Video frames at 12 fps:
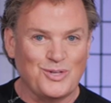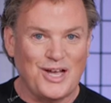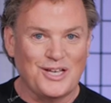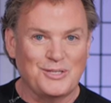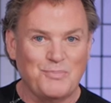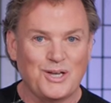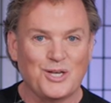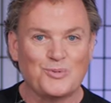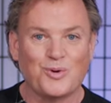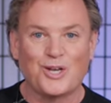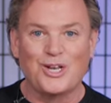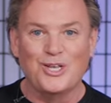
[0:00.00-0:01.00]
sauce because
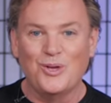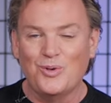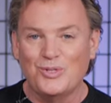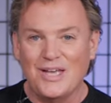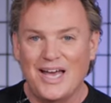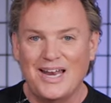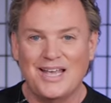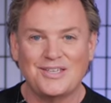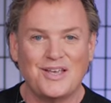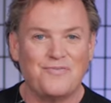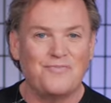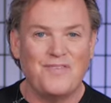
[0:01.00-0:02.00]
we're gonna use that
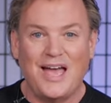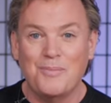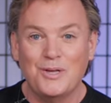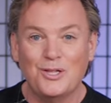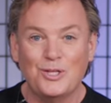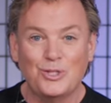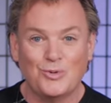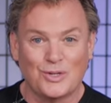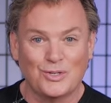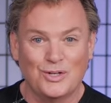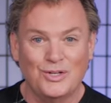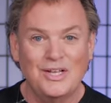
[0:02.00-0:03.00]
as a fabulous
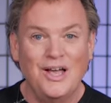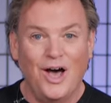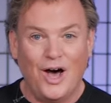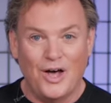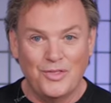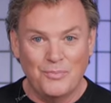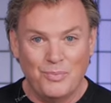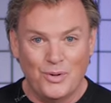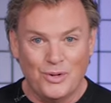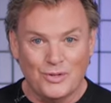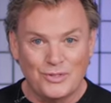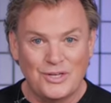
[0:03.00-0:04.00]
drizzle on the
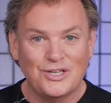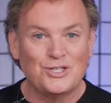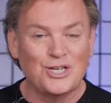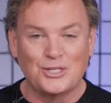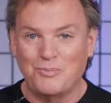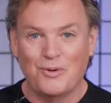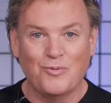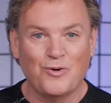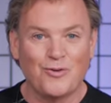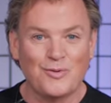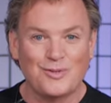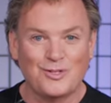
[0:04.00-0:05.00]
bowls just before we